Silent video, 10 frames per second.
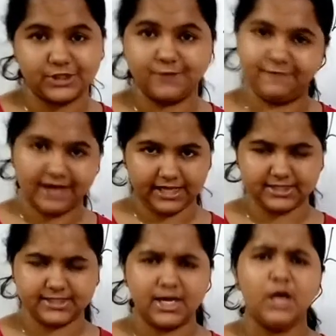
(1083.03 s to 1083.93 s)
of light.
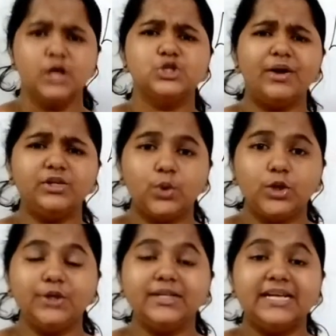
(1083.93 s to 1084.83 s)
So I told
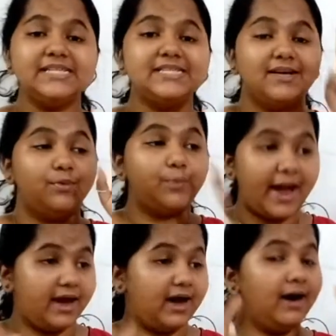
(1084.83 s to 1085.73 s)
you that is where
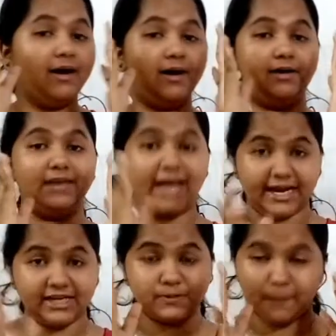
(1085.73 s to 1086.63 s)
a
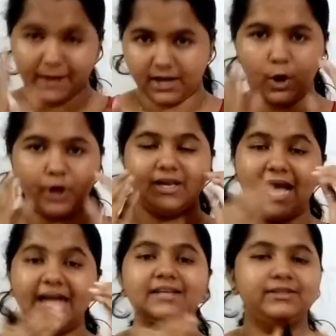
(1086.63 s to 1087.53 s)

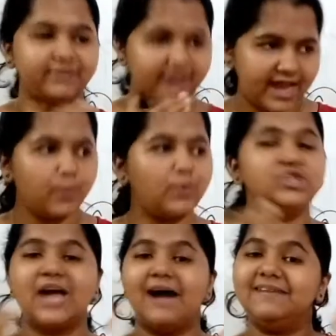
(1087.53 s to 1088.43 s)
light ray would
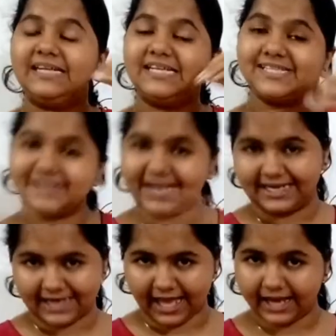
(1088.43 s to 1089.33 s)
travel in a straight
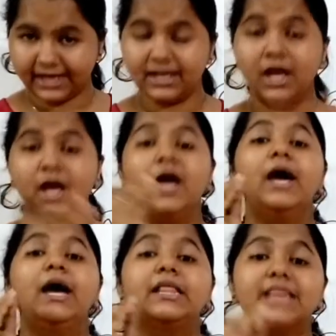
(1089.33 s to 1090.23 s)
line.
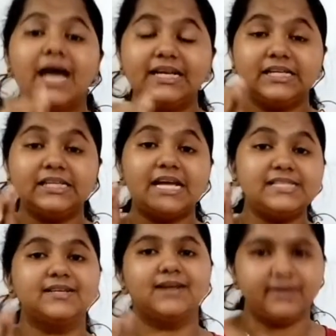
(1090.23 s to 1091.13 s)
That there is
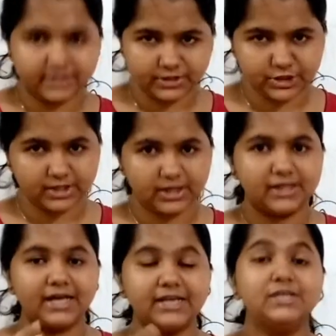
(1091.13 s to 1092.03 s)
a condition
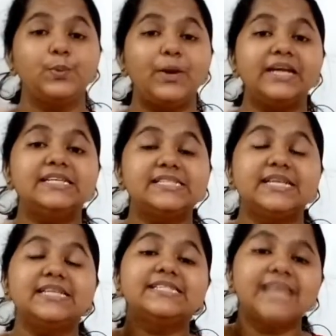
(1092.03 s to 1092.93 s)
that when it is in a
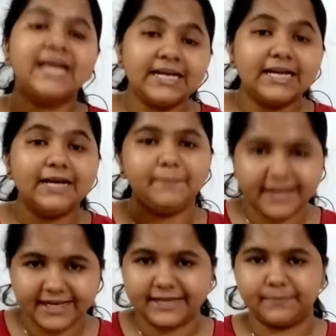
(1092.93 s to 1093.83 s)
single
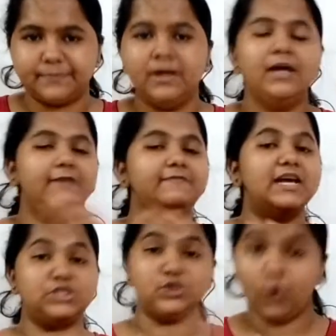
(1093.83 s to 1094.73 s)
medium, if there
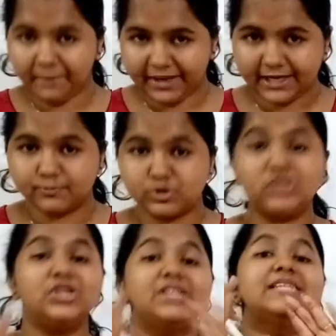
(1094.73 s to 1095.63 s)
is no medium
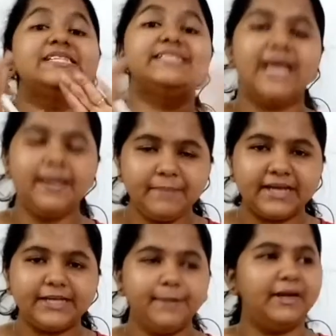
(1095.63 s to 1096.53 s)
change, in the same
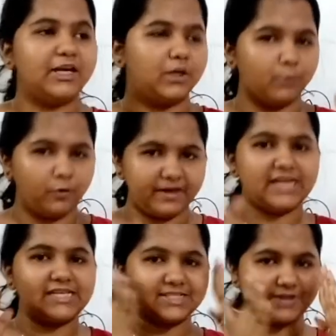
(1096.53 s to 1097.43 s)
medium it will move in a
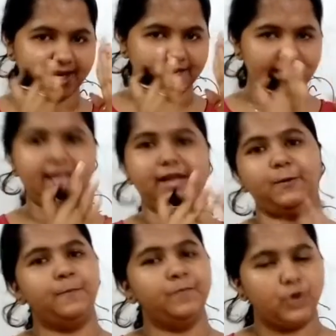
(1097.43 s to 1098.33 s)
straight line.
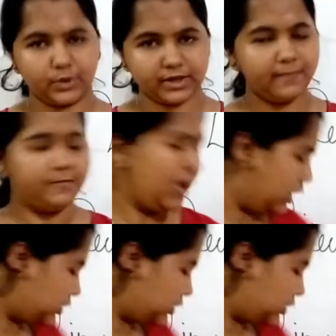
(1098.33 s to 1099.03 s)
Okay? So